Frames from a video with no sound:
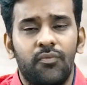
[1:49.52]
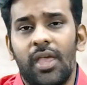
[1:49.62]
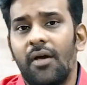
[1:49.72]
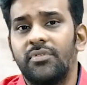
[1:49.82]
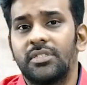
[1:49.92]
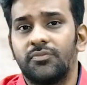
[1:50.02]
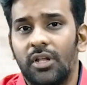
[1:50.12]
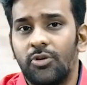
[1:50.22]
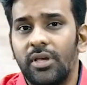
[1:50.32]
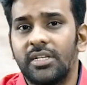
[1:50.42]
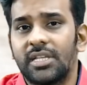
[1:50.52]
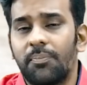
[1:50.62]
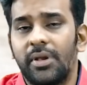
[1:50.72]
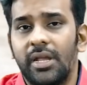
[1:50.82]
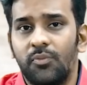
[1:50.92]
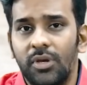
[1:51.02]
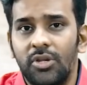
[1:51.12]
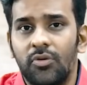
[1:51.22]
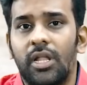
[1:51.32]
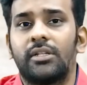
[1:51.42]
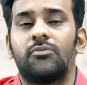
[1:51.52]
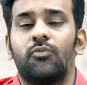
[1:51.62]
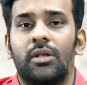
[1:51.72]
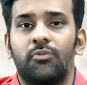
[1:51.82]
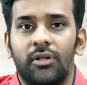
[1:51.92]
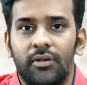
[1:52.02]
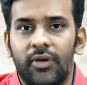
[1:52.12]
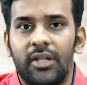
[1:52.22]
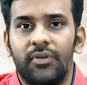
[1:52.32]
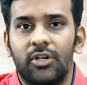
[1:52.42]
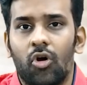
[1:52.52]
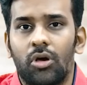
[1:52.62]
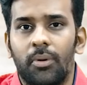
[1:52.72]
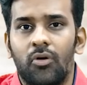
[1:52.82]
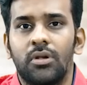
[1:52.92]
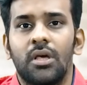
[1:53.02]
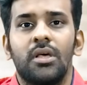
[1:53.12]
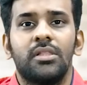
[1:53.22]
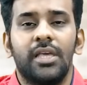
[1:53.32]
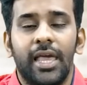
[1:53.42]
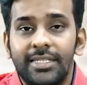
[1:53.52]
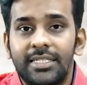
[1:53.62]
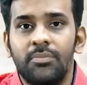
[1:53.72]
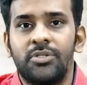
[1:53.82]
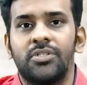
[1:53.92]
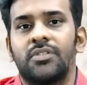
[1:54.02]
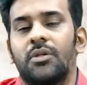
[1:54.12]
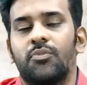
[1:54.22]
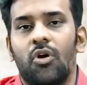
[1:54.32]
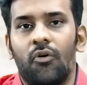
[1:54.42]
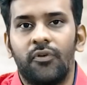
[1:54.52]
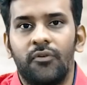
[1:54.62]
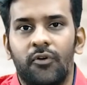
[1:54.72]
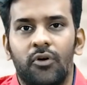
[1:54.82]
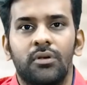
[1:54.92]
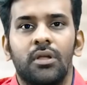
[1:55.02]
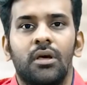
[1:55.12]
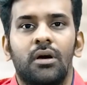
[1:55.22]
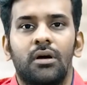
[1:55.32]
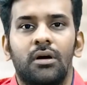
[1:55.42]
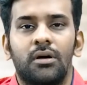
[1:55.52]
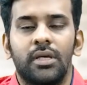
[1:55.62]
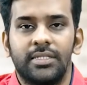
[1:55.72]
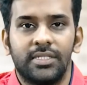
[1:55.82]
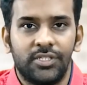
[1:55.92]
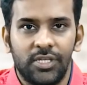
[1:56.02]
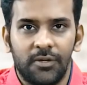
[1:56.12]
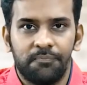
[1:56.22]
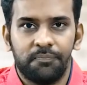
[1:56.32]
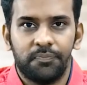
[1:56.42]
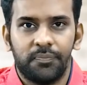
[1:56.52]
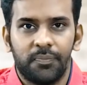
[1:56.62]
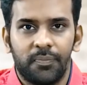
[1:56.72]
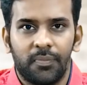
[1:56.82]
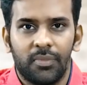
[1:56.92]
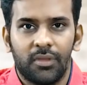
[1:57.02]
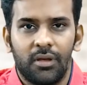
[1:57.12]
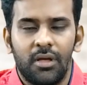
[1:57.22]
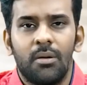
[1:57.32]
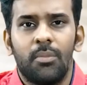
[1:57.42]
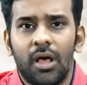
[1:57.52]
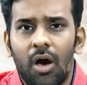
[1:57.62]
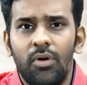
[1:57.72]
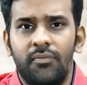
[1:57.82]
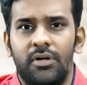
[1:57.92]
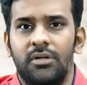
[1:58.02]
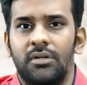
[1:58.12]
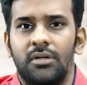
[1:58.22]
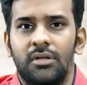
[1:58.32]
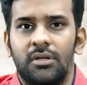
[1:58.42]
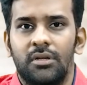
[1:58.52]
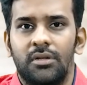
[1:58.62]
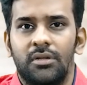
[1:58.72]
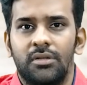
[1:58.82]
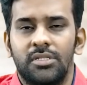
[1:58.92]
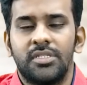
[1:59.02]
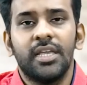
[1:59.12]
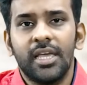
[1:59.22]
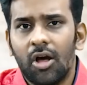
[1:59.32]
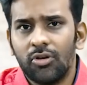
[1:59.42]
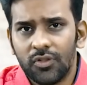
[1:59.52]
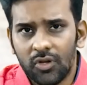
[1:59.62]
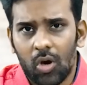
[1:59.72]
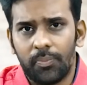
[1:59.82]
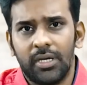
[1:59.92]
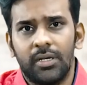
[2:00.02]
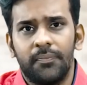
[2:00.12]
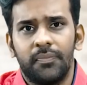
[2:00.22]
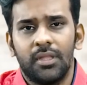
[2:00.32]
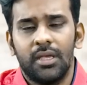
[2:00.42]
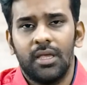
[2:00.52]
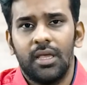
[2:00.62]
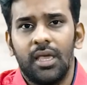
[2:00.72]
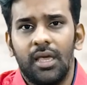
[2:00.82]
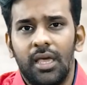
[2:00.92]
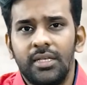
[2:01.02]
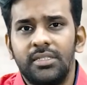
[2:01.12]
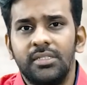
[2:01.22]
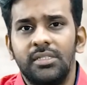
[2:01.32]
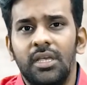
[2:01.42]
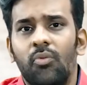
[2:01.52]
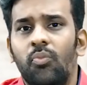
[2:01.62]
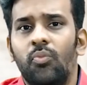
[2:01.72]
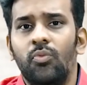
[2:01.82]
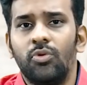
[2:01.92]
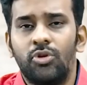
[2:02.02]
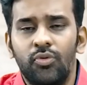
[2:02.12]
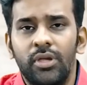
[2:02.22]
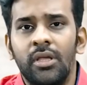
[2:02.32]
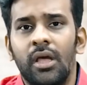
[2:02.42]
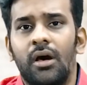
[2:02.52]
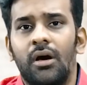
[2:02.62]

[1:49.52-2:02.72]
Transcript: We, have a, we are doing a separate video that, that we are, where we talk about the exemptions that we offer for uh, ACCA. But however, sticking on to the topic, ACCA doing